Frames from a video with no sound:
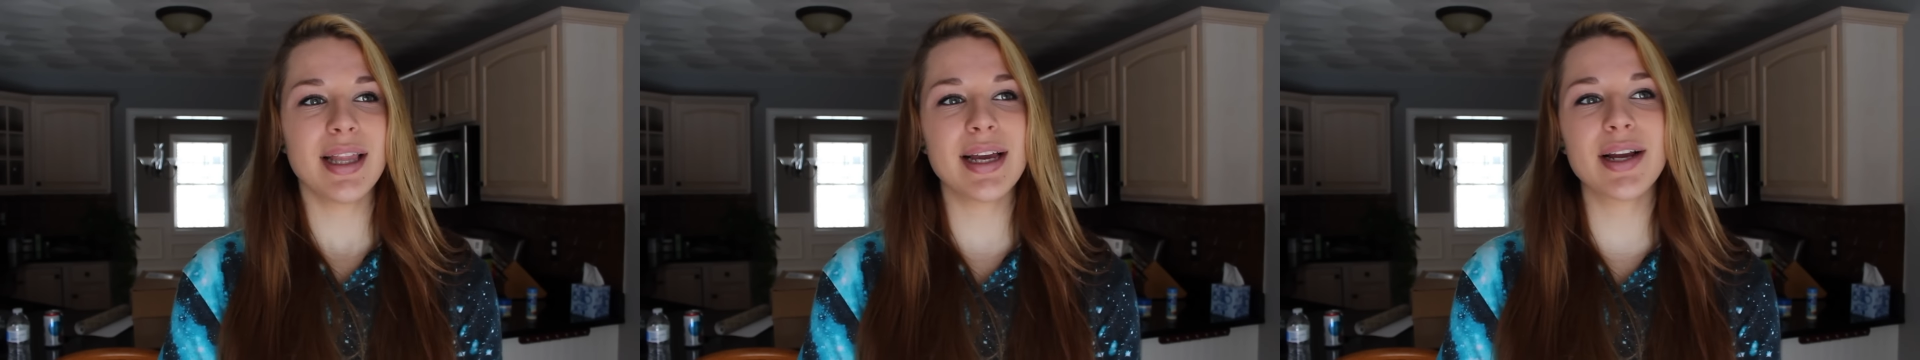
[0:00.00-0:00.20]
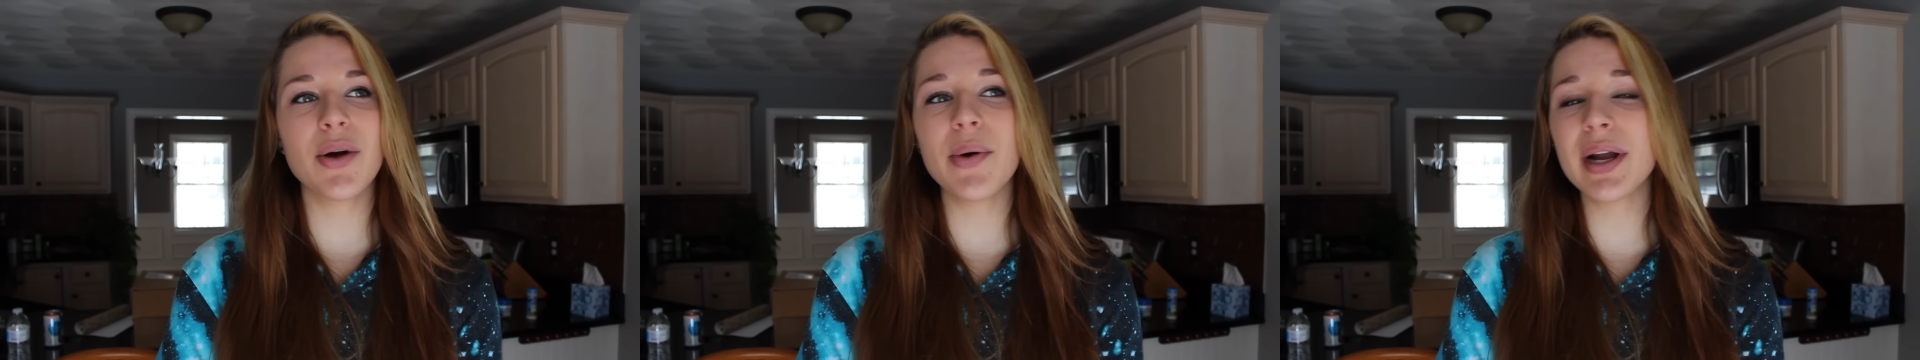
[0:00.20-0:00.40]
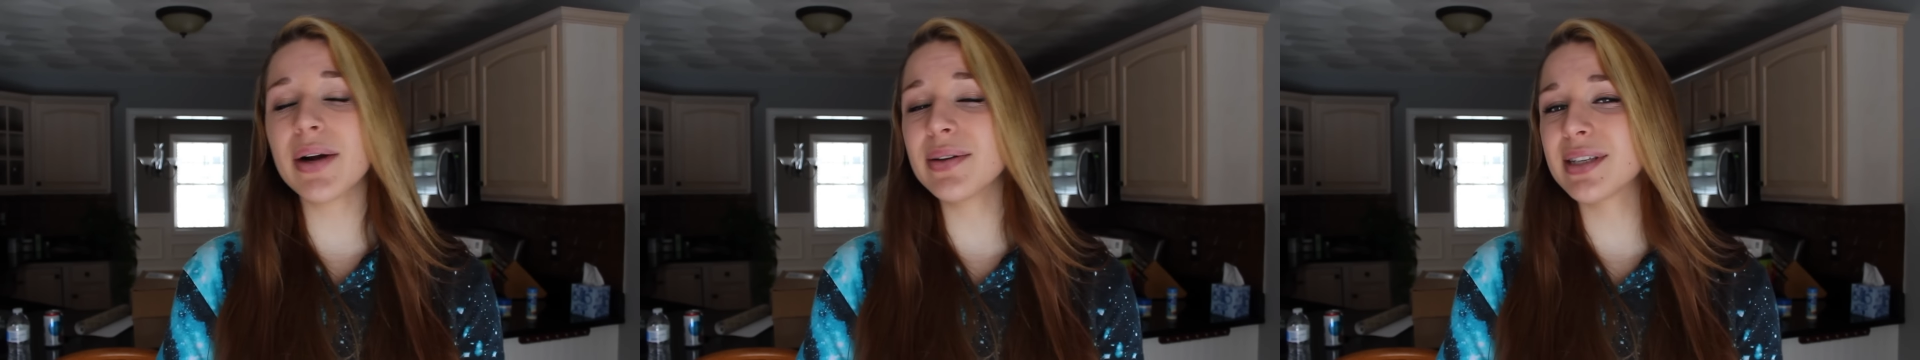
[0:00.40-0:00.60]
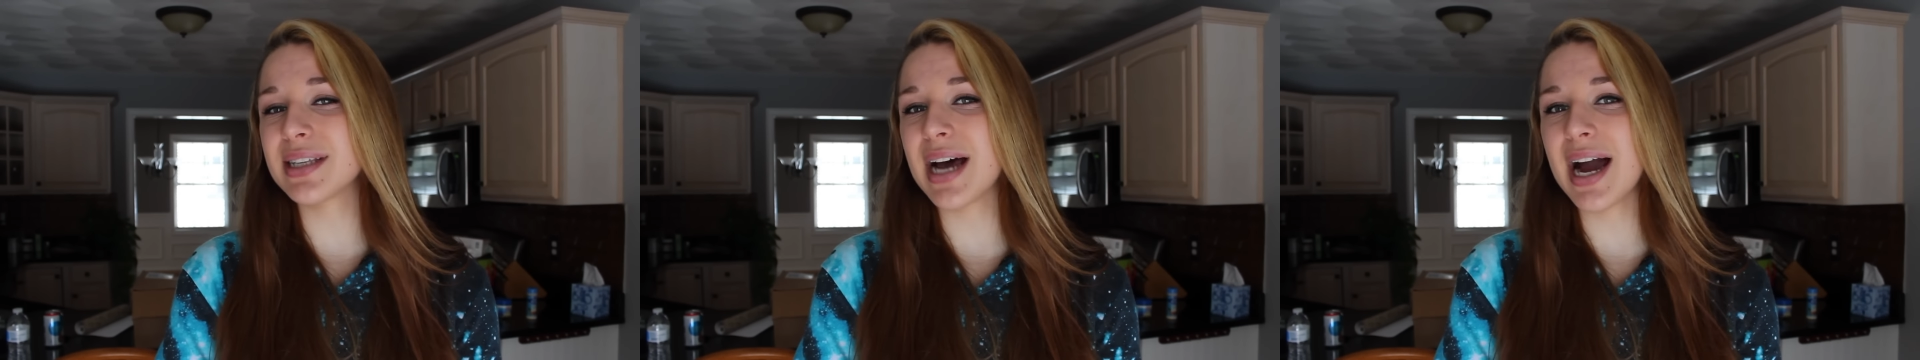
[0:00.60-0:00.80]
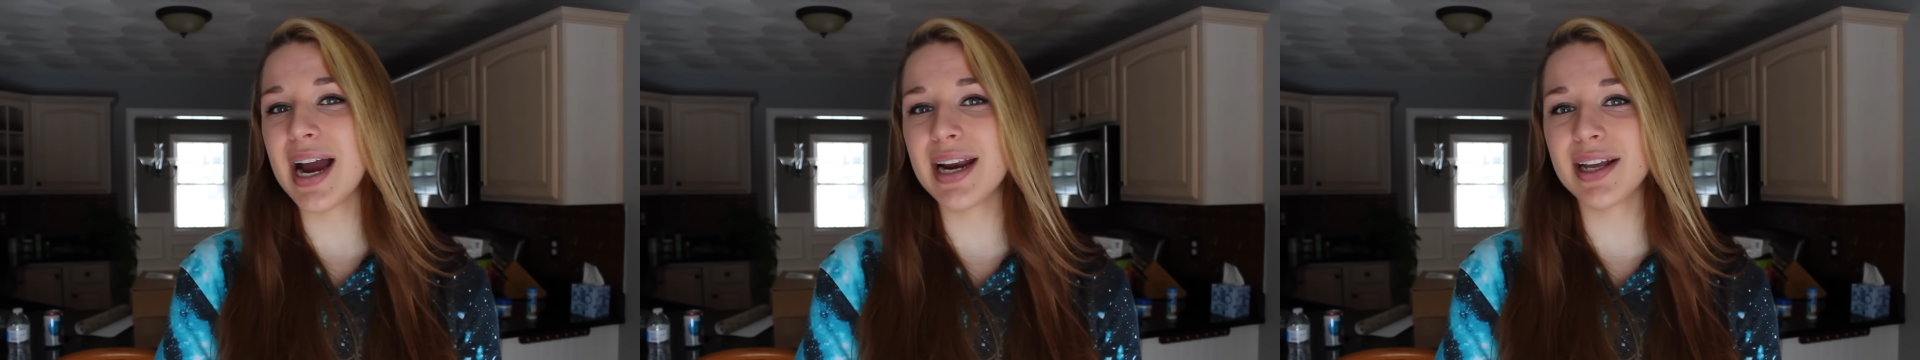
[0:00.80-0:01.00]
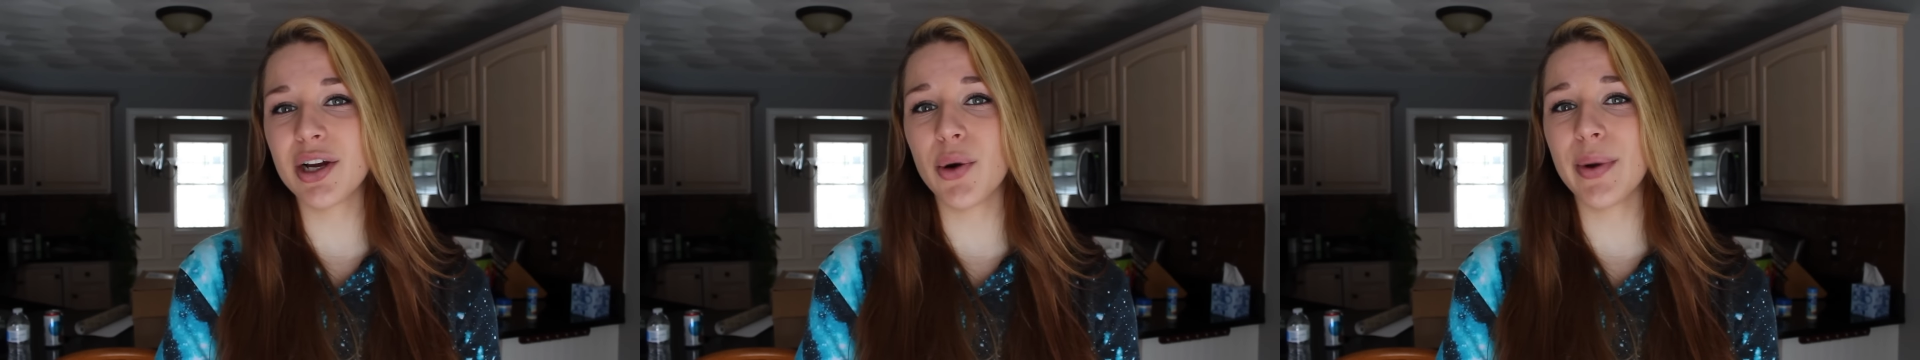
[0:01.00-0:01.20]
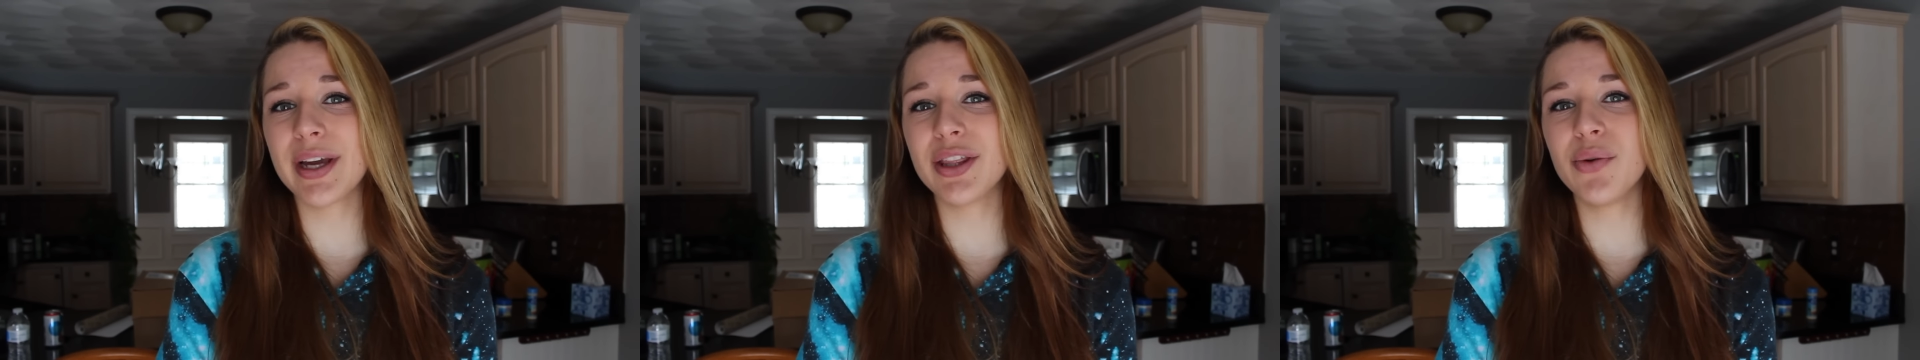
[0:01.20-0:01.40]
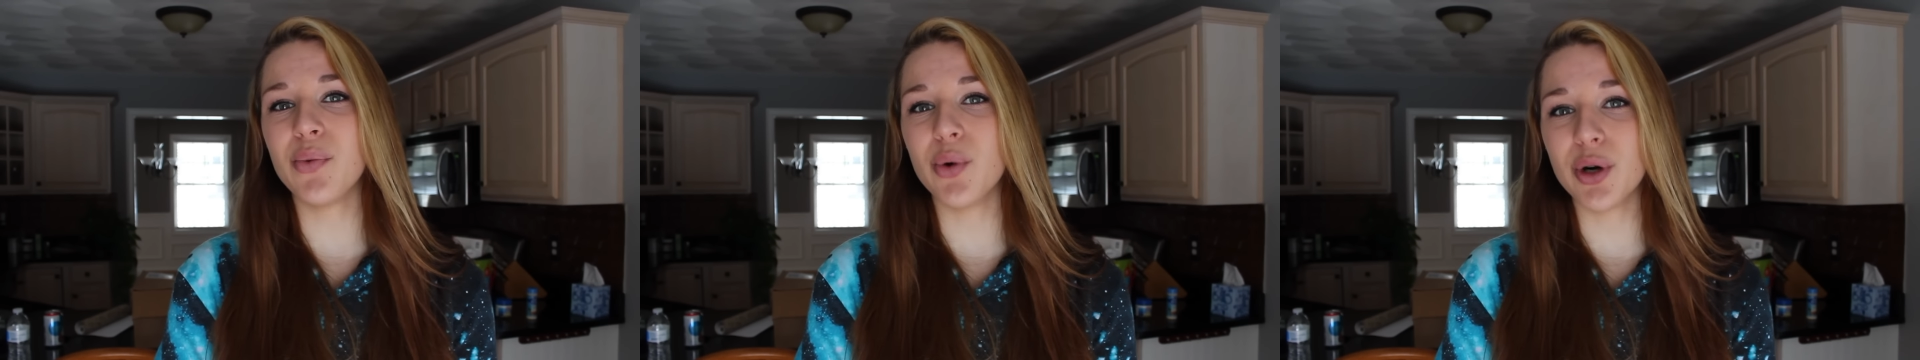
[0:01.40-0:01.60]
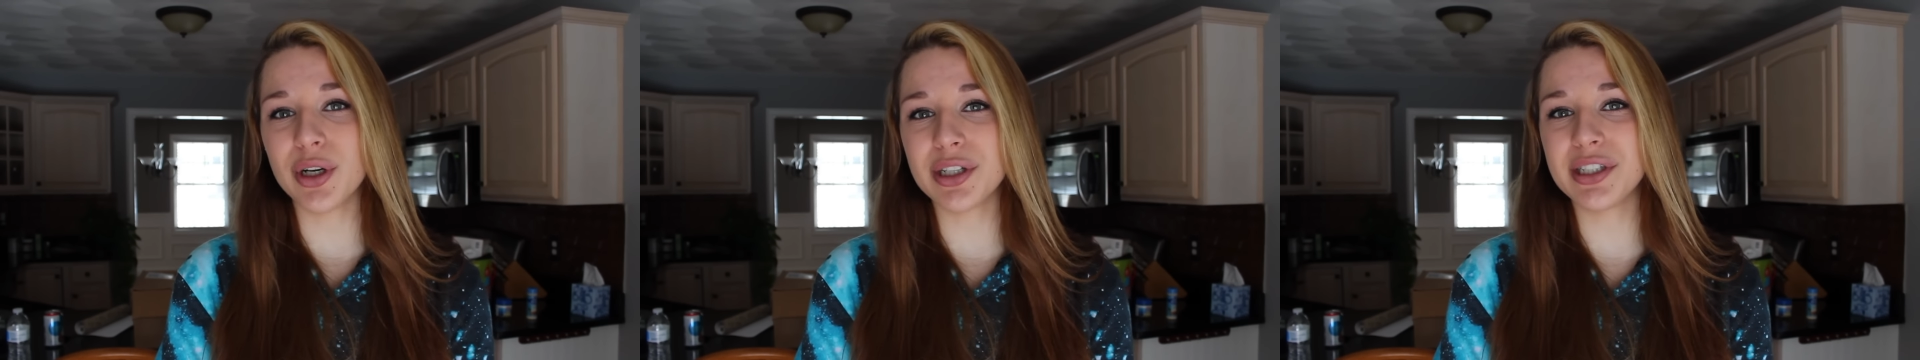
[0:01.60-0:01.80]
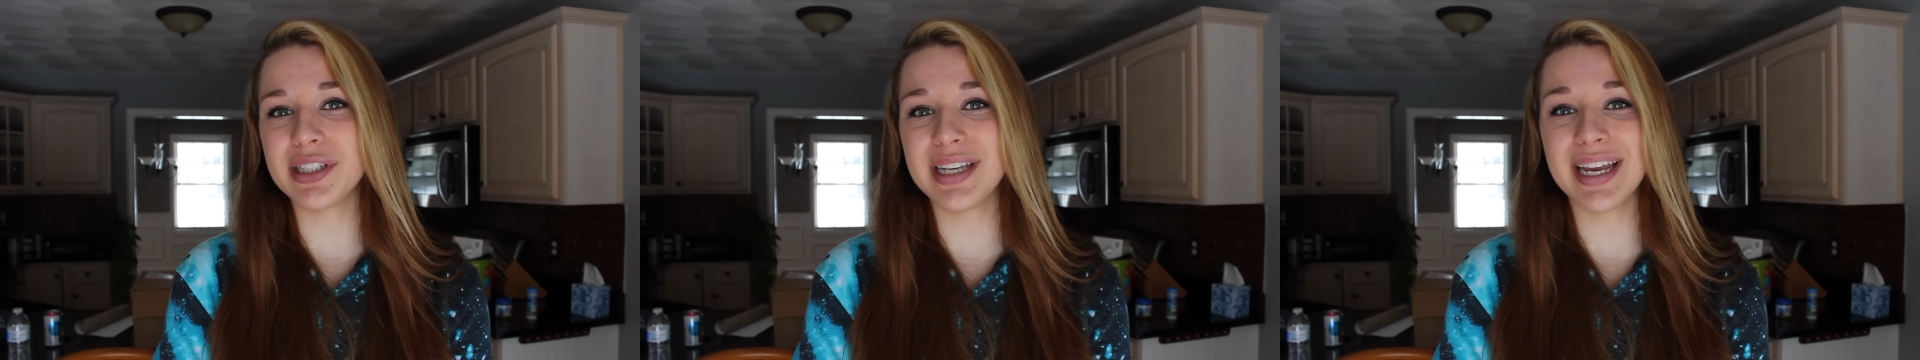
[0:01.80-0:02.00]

Like going outside and going in the woods,